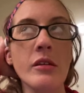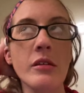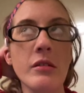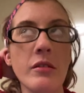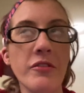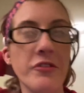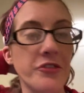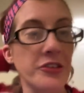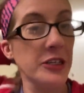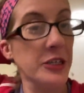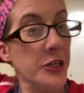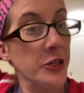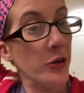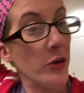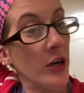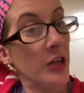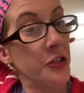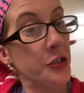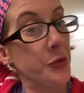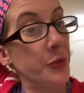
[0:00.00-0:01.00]
figure
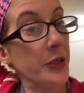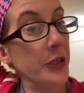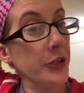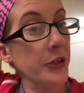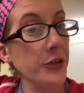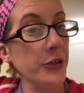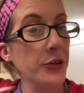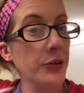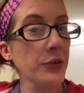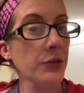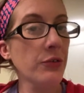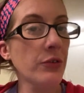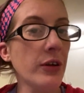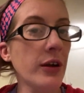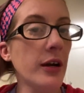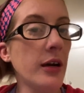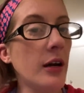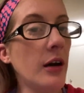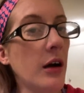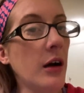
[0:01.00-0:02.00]
on Twitter.
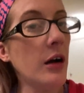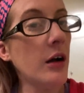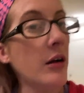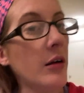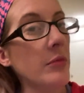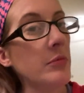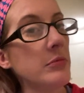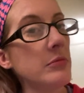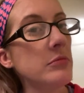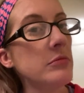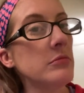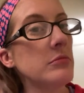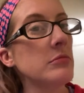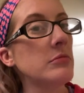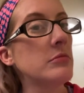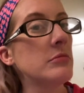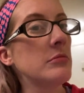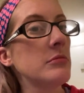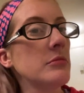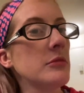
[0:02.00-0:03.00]
And
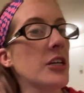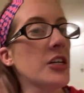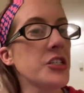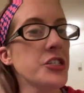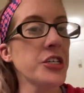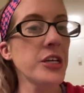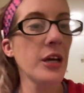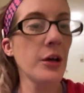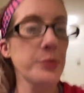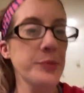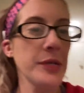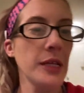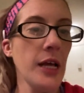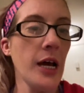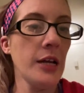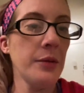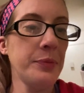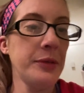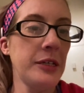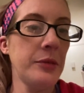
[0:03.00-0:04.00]
she helped a
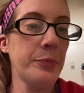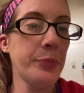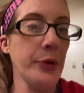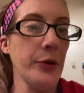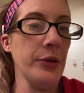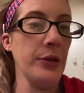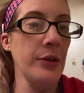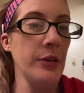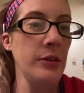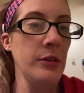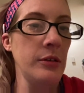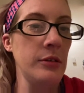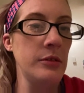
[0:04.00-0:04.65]
lot of people.